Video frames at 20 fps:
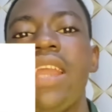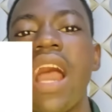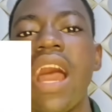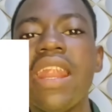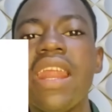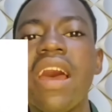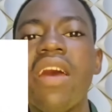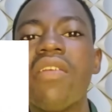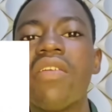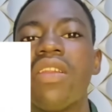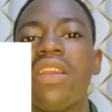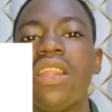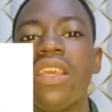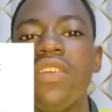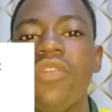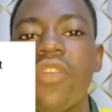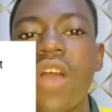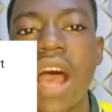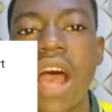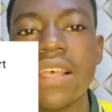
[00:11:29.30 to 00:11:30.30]
other
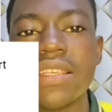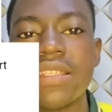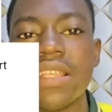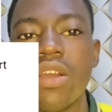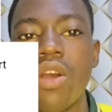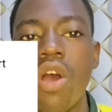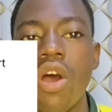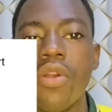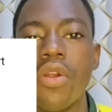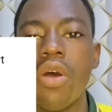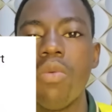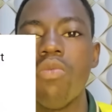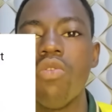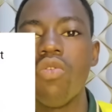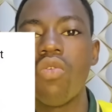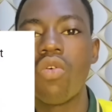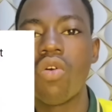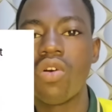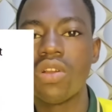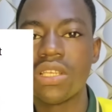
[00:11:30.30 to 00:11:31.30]
relief as the
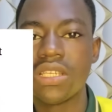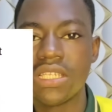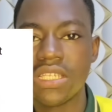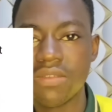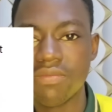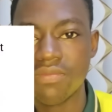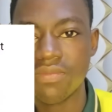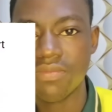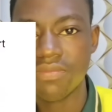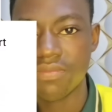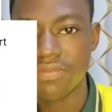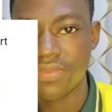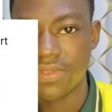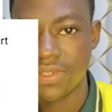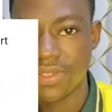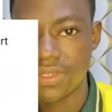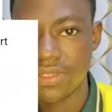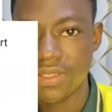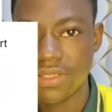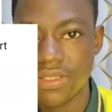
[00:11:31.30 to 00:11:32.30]
honorable court
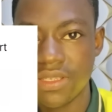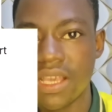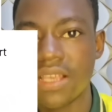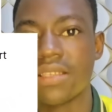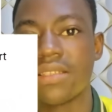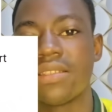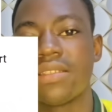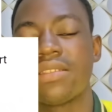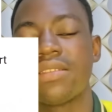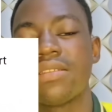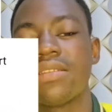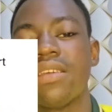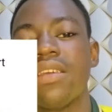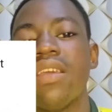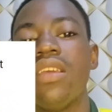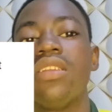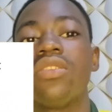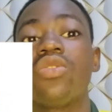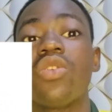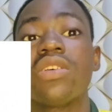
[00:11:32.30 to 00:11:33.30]
deems just.
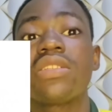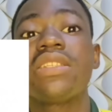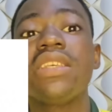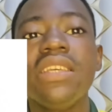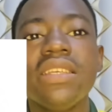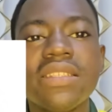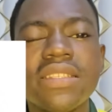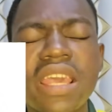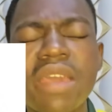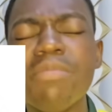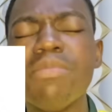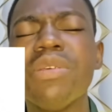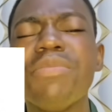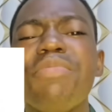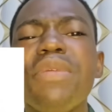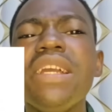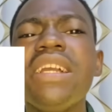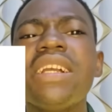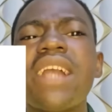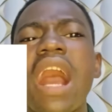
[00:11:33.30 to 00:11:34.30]
Just say
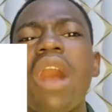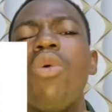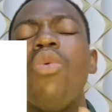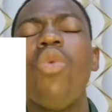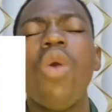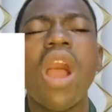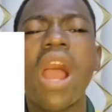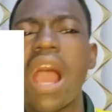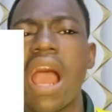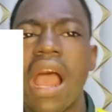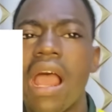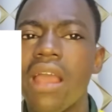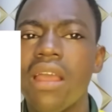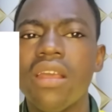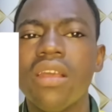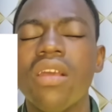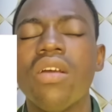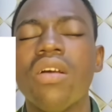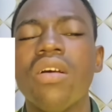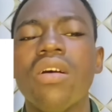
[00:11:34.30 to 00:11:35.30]
bibi kanwa
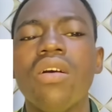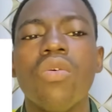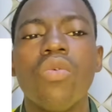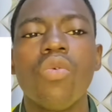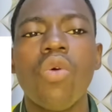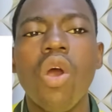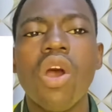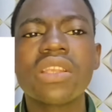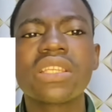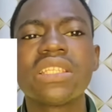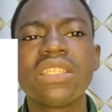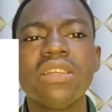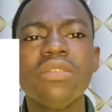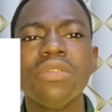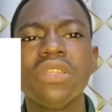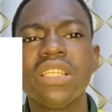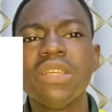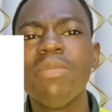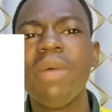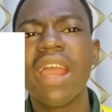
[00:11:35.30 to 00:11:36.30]
court
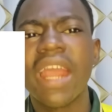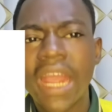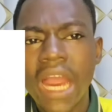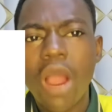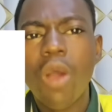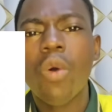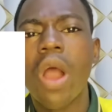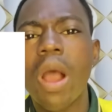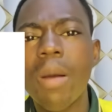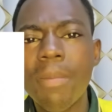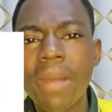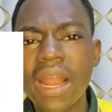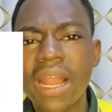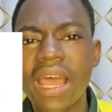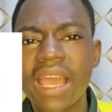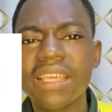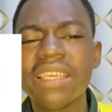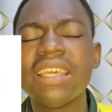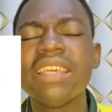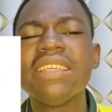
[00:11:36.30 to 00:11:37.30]
no di be kanwa
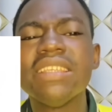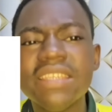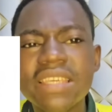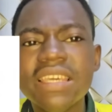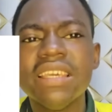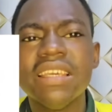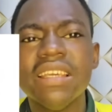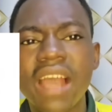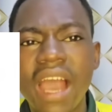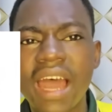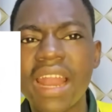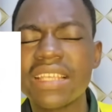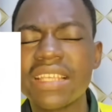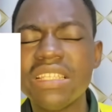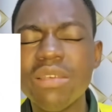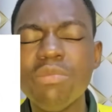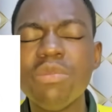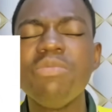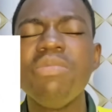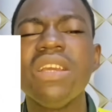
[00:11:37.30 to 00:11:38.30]
mana ye and I
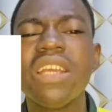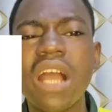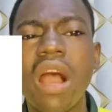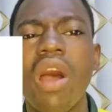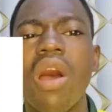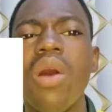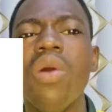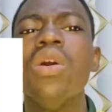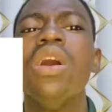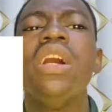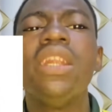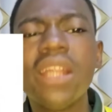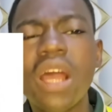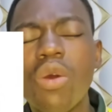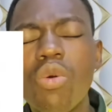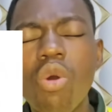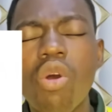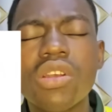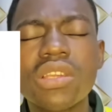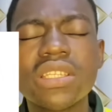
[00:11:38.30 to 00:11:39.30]
say bibi kan
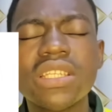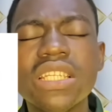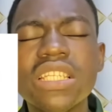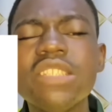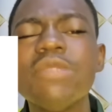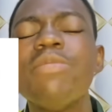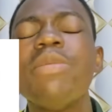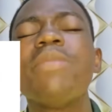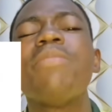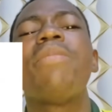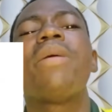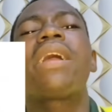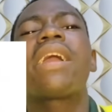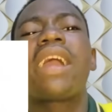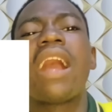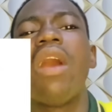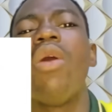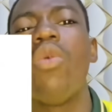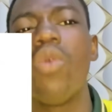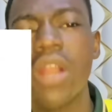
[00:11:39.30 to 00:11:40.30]
na court no di be
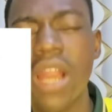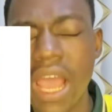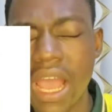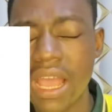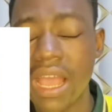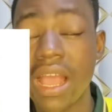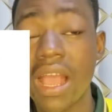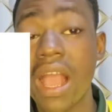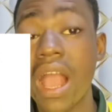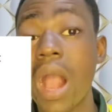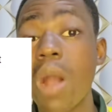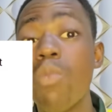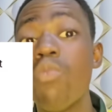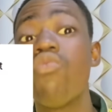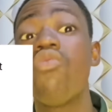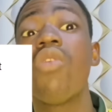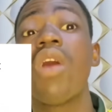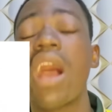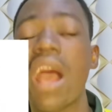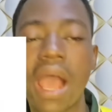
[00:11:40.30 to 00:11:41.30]
kanwa na
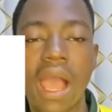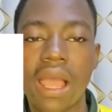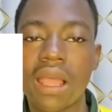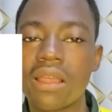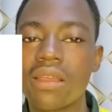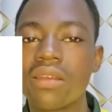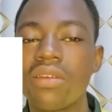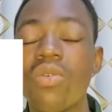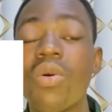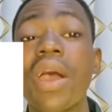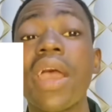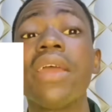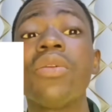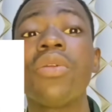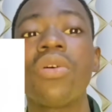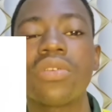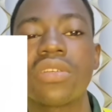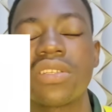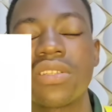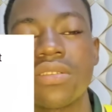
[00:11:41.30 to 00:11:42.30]
aboa. Why
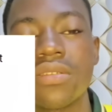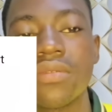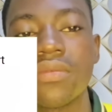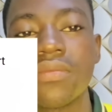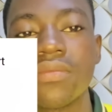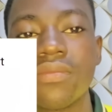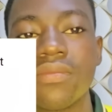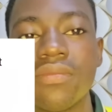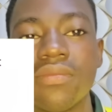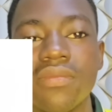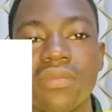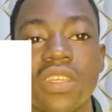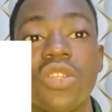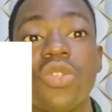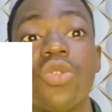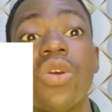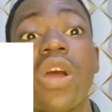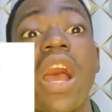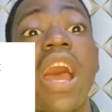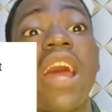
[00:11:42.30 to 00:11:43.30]
not? You
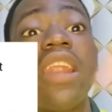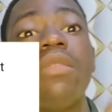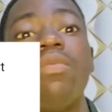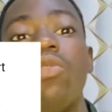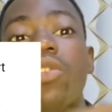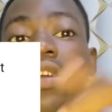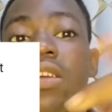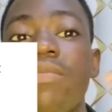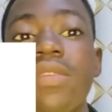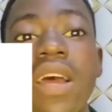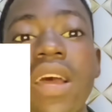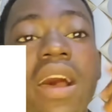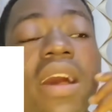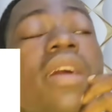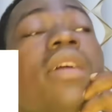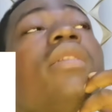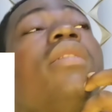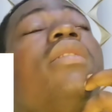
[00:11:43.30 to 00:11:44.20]
should add more. Ebia